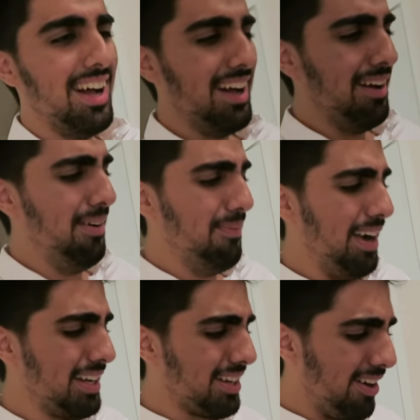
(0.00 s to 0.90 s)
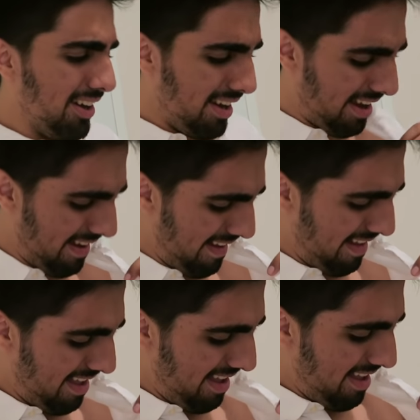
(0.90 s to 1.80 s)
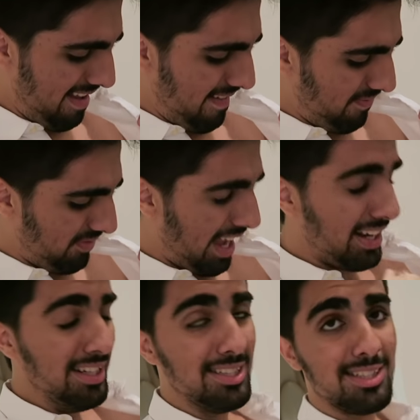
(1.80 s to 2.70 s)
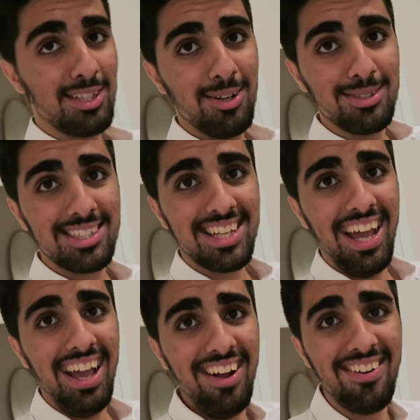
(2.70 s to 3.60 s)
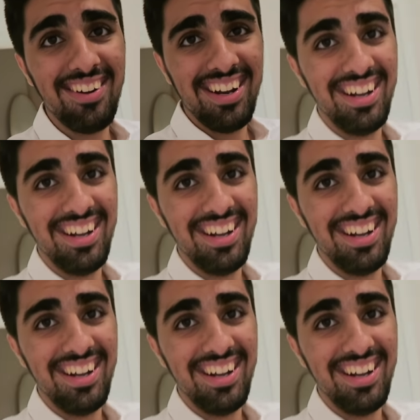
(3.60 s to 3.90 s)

Oh my god, that is so scary.